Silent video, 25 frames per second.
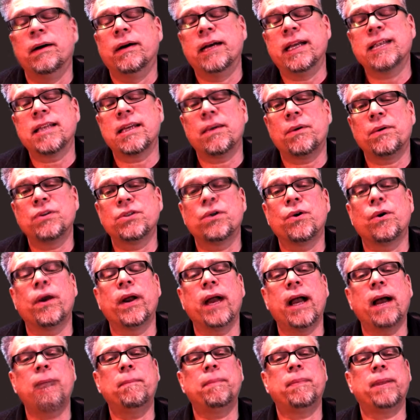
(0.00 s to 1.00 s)
As I was
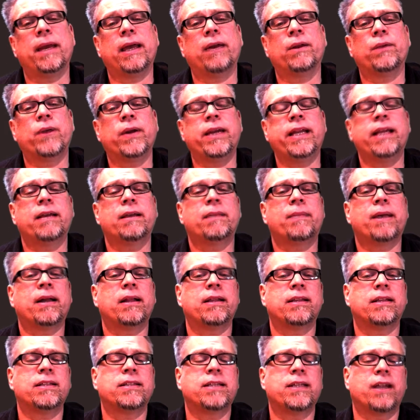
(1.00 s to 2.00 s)
growing up and reading
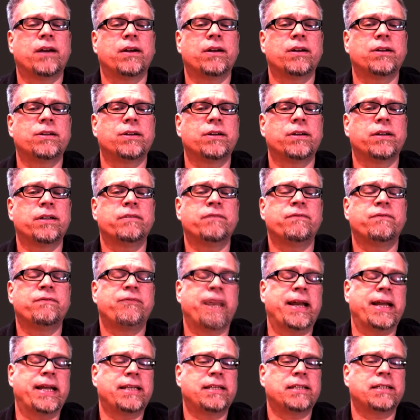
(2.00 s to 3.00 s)
about this character in
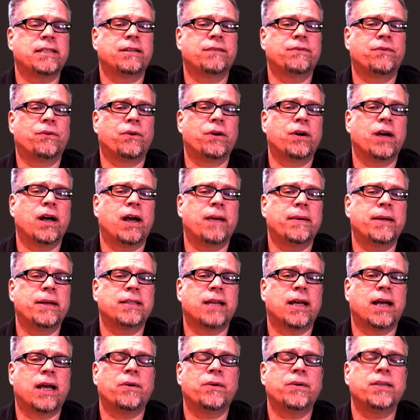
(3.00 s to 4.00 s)
Fantastic Four comics,
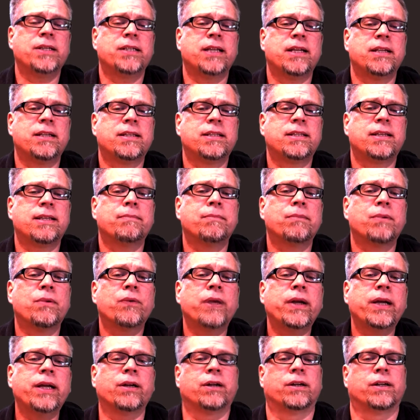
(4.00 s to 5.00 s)
I always said
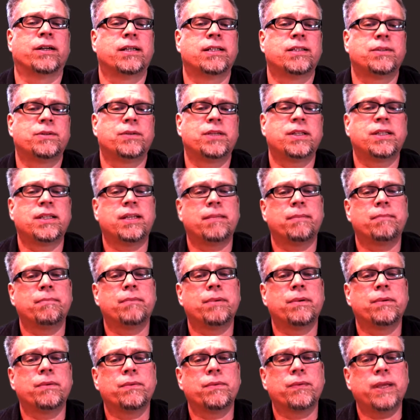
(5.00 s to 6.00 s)
Submariner because it was
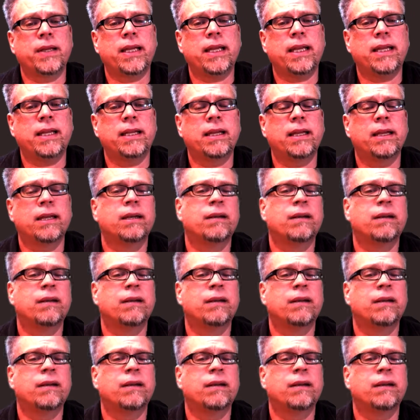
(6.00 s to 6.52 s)
submarine.